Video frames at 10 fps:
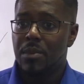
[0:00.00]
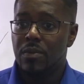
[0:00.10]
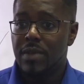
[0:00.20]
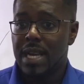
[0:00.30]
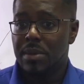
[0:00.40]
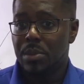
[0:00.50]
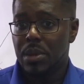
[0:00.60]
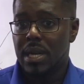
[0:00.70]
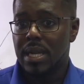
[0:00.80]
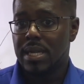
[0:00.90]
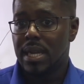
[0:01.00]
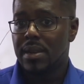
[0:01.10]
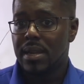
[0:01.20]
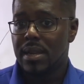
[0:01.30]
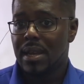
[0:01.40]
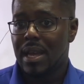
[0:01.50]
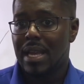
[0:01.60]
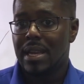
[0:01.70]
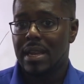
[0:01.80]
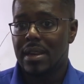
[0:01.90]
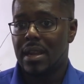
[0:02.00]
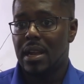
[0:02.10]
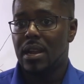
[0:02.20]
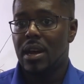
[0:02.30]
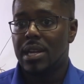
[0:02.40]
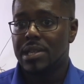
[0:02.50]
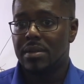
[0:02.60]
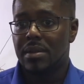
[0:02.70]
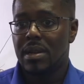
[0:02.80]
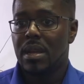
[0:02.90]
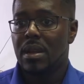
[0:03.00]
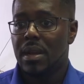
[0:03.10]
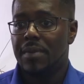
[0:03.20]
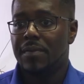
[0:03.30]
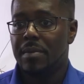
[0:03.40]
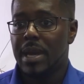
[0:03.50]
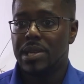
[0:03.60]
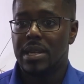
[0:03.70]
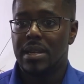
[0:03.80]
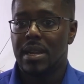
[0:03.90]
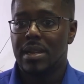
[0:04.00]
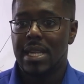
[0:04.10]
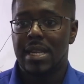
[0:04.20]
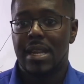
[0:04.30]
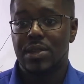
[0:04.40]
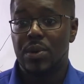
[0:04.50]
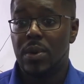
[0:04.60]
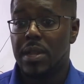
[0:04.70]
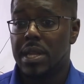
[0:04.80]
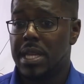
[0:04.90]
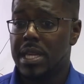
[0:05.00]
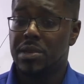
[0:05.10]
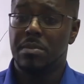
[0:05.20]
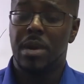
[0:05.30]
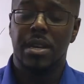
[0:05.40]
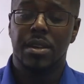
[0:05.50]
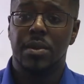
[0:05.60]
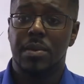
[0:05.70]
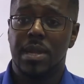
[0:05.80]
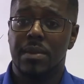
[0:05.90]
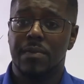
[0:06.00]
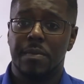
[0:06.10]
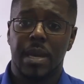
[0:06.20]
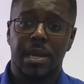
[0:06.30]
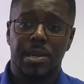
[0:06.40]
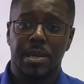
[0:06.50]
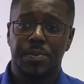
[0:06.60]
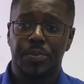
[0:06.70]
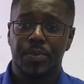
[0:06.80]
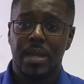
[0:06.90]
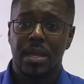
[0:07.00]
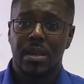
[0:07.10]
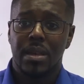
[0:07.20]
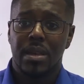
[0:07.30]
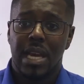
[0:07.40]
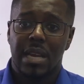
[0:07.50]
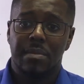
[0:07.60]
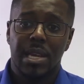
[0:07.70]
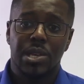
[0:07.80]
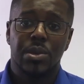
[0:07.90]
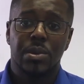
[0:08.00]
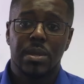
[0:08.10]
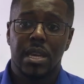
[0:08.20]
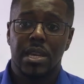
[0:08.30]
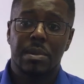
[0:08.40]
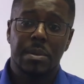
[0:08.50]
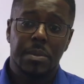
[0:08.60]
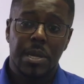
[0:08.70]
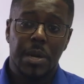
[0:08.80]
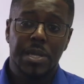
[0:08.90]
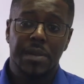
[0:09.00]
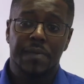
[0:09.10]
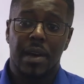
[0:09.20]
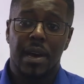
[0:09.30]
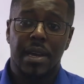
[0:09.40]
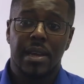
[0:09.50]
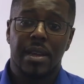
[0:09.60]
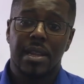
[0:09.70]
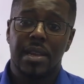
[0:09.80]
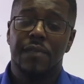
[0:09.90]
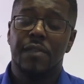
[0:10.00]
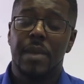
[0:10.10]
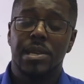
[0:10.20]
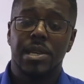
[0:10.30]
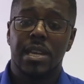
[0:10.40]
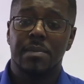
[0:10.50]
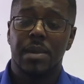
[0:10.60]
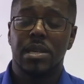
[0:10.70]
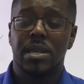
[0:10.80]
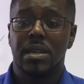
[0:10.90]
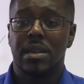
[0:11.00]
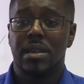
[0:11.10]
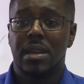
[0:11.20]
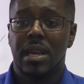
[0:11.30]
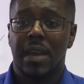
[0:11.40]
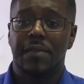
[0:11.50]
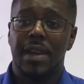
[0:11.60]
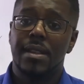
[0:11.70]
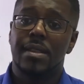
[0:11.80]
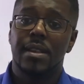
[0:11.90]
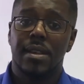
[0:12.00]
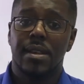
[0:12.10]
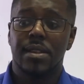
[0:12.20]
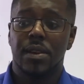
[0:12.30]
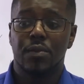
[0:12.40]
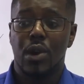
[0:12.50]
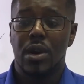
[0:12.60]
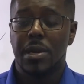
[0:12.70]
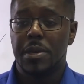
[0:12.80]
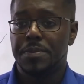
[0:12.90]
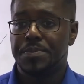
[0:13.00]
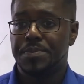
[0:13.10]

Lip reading: more readable consent, and then a larger information that details all of the things you might do with the information. And make sure that you would notify the Information Commissioner if anything does go wrong.